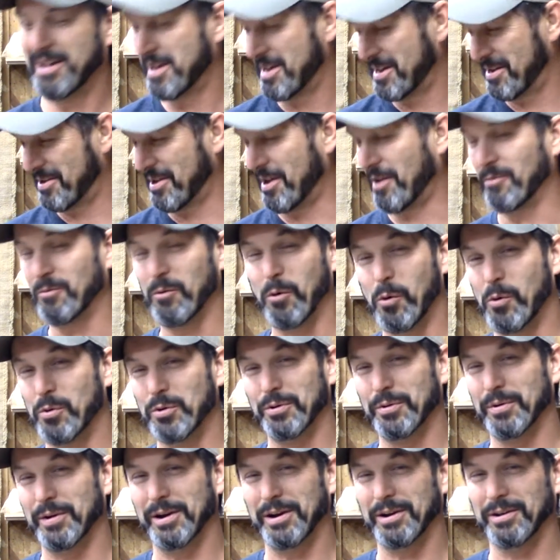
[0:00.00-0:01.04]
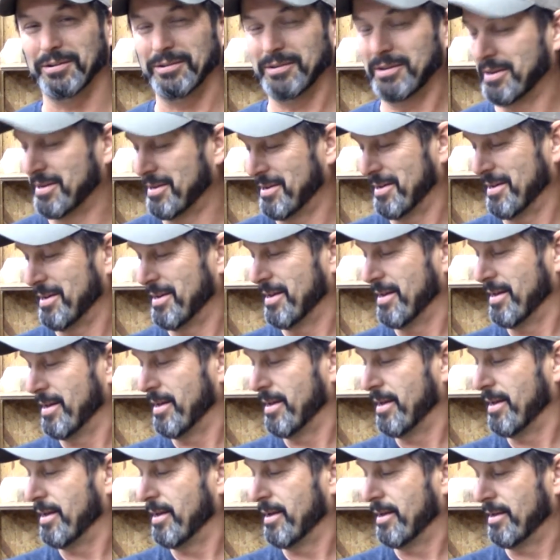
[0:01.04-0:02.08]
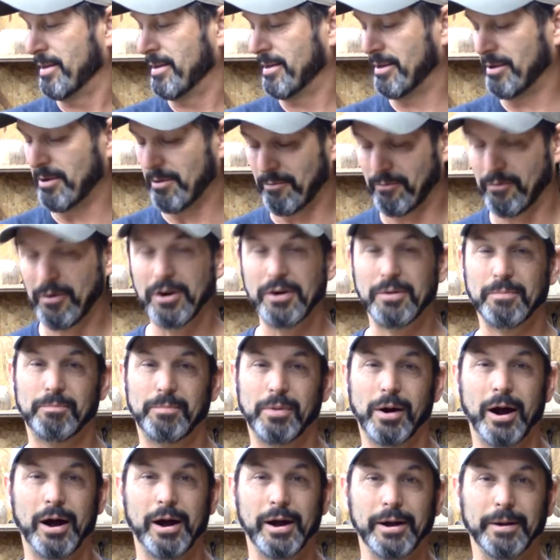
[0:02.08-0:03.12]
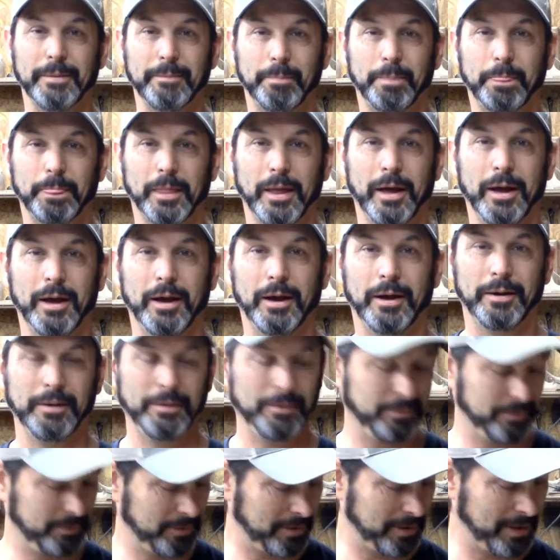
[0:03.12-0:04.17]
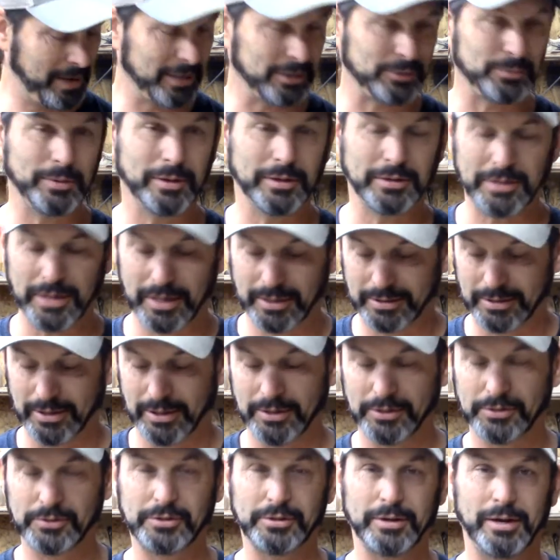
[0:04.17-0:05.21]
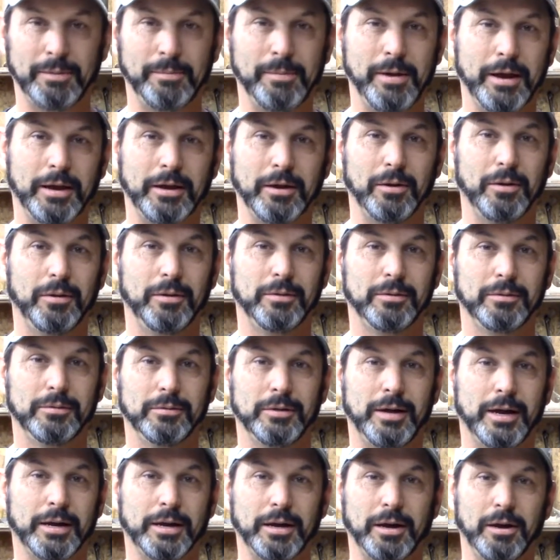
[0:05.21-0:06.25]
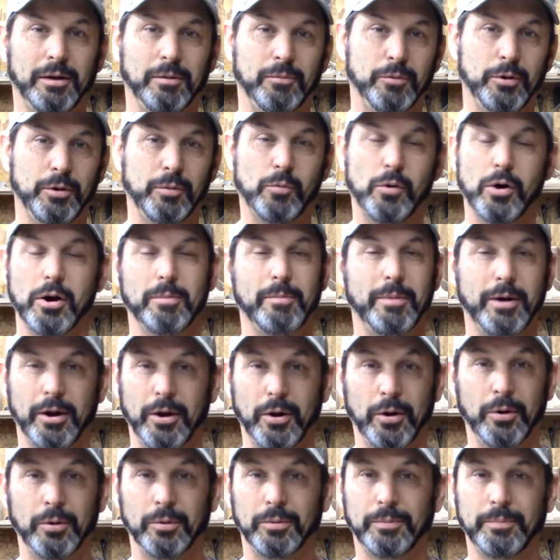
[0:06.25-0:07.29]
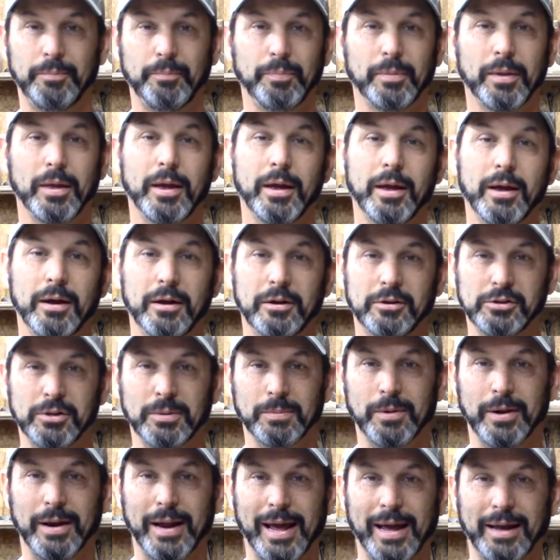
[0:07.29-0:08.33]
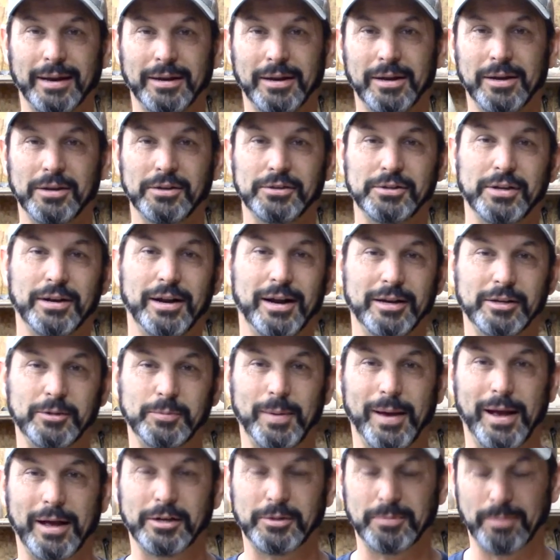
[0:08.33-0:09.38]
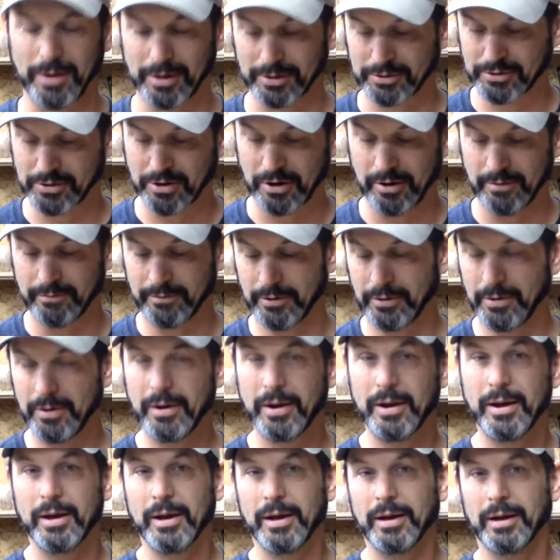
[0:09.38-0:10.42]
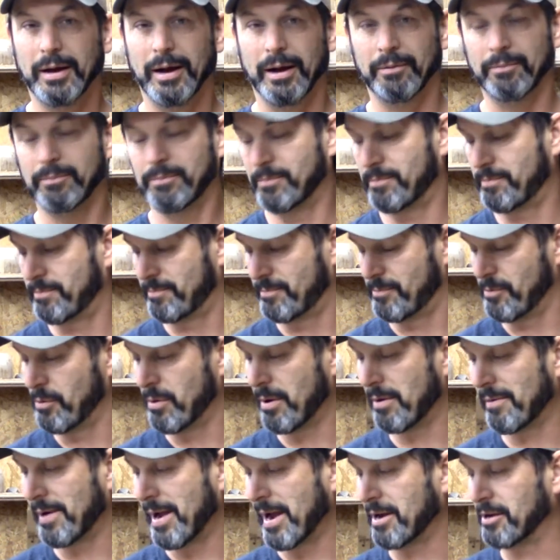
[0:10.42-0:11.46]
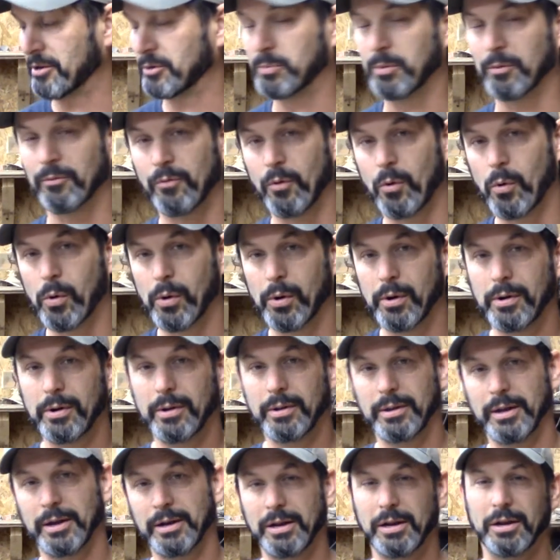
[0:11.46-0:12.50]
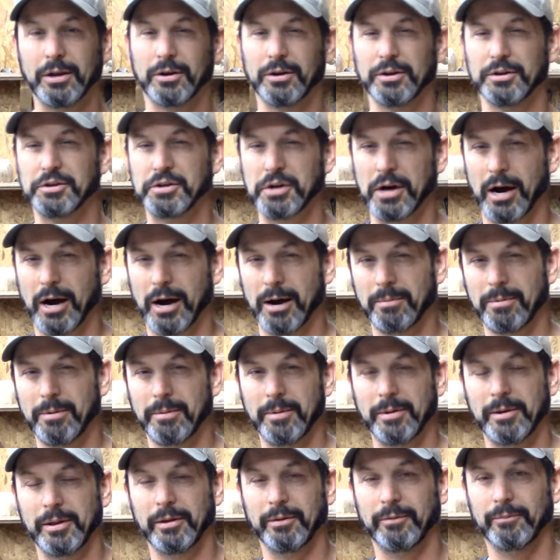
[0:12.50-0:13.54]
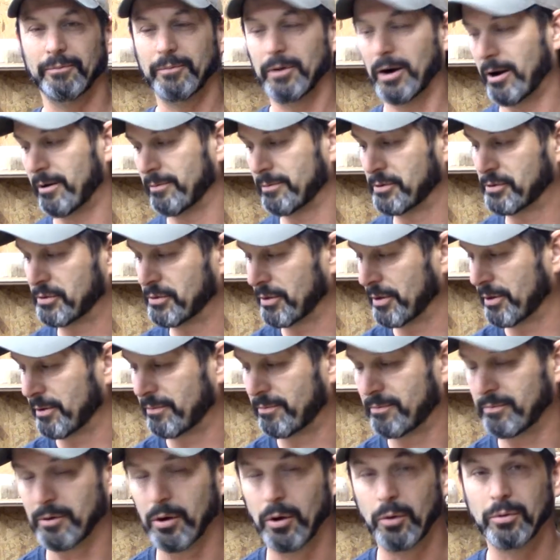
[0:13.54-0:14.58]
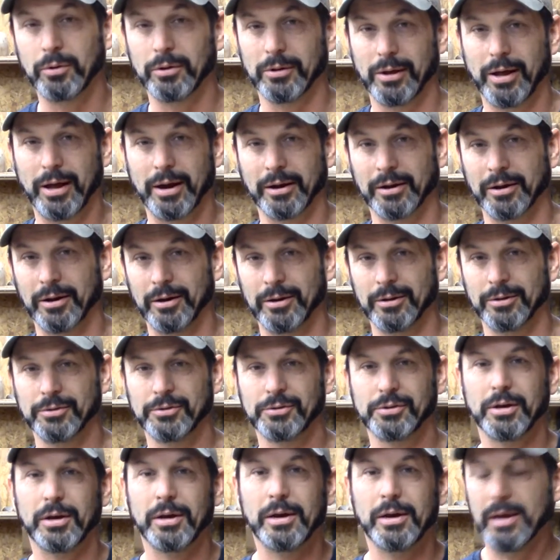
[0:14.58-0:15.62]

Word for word: Not rolling around. Uh, a friend of Brian, uh, he asked me to take this and make it like I would one of my own. So I'm going to add this, a nice patch box cover. I've whoever had this before, they did a good job. I mean, they've obviously owned a lot of guns.